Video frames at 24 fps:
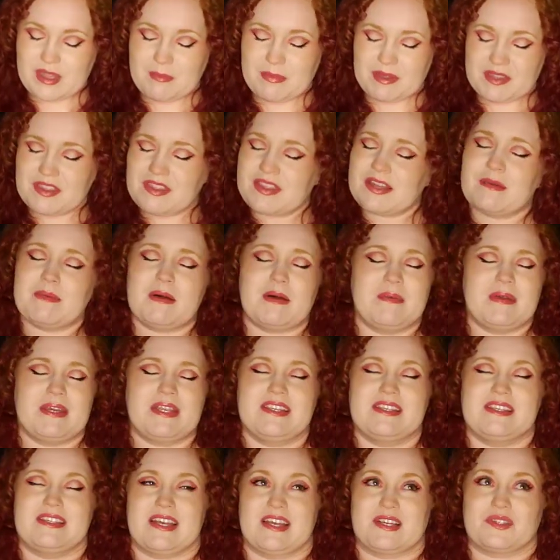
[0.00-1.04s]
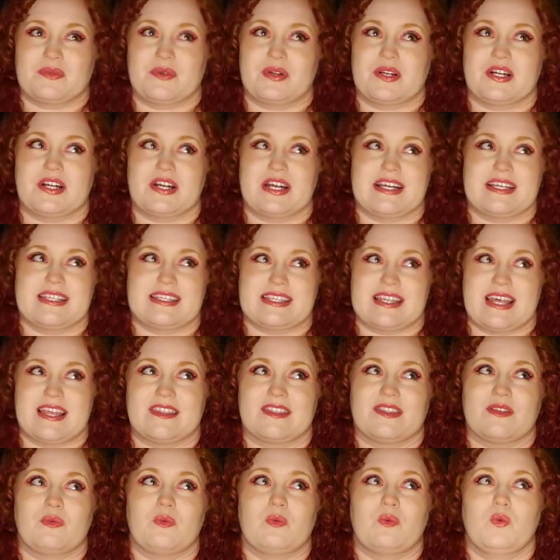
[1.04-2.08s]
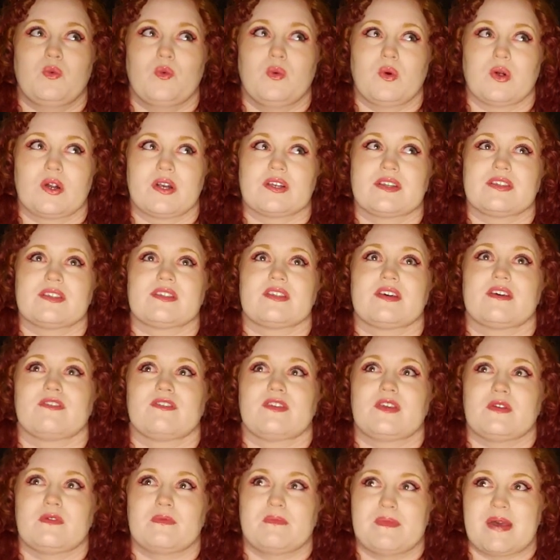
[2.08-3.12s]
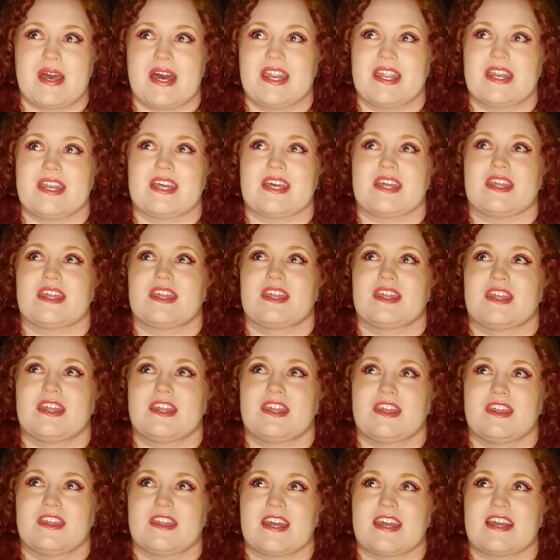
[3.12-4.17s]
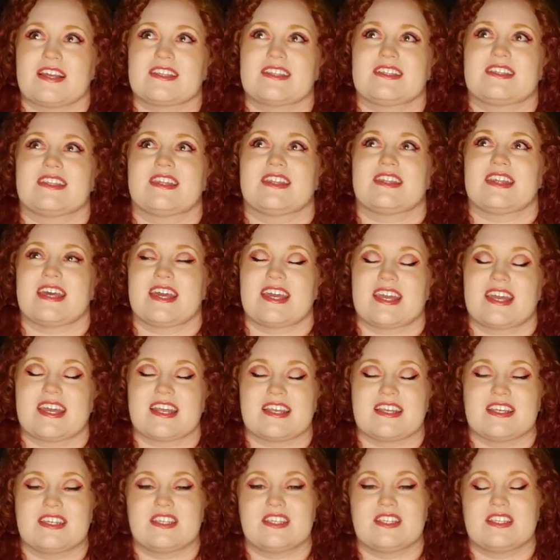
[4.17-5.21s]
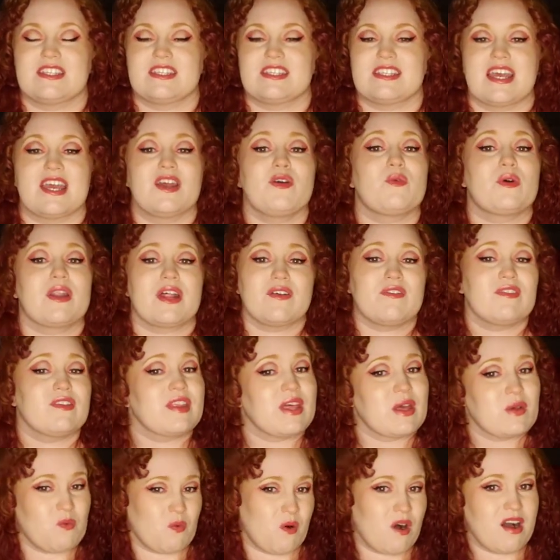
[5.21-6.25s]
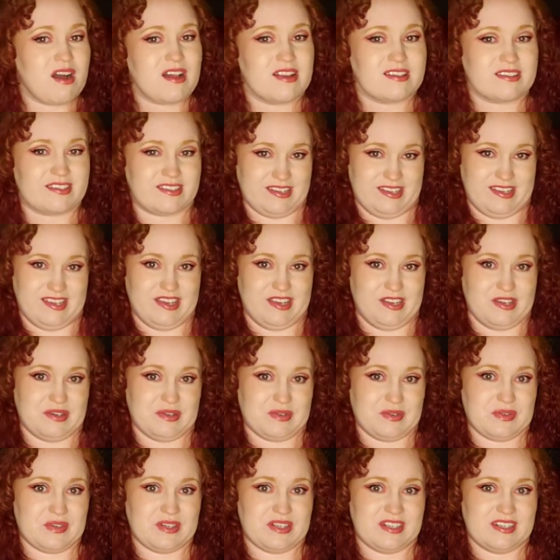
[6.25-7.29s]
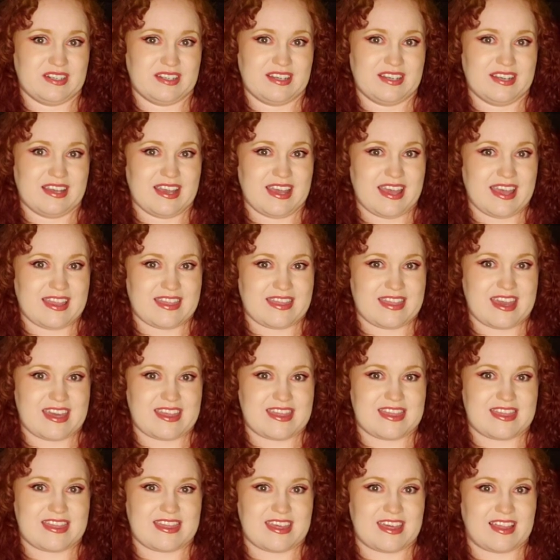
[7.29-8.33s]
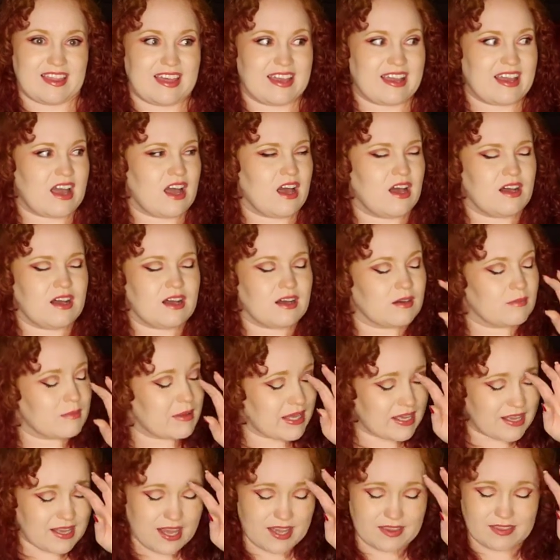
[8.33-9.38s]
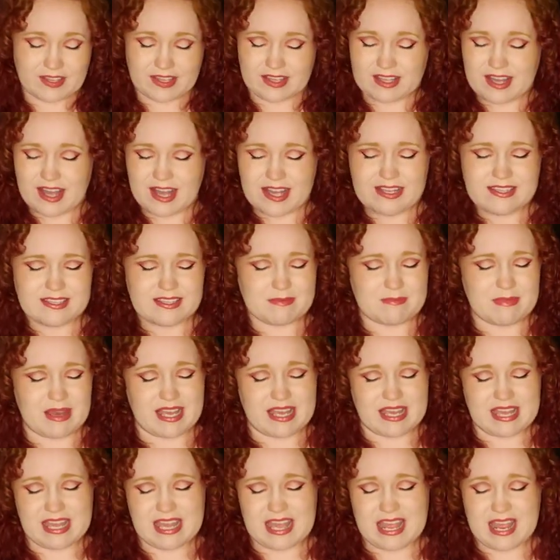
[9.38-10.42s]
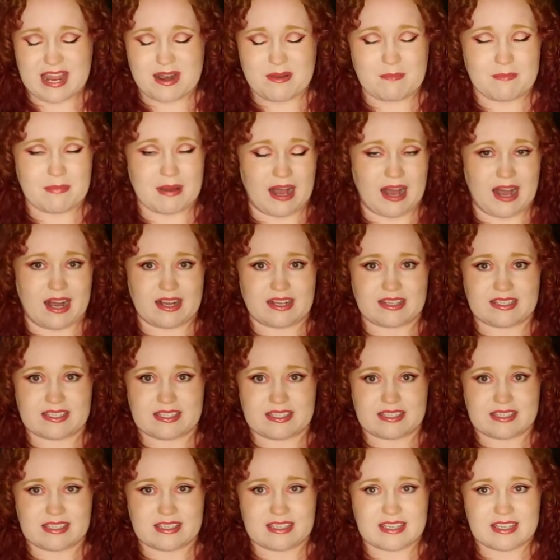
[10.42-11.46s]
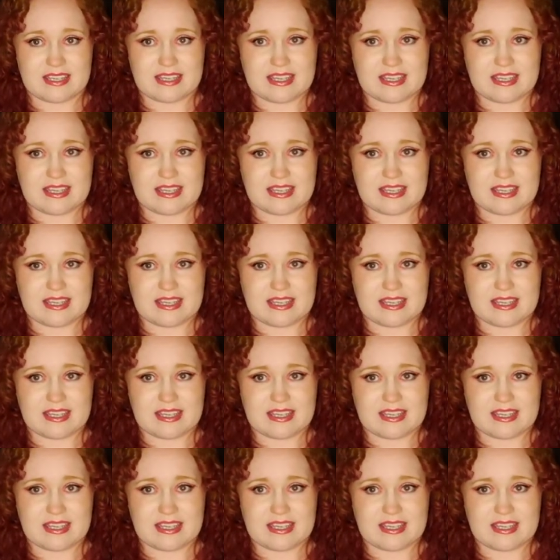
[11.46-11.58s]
But the thing about being a sex worker is that the worst of humanity thinks that they can say whatever they want to you. They like, oh my god, the guys in my inbox.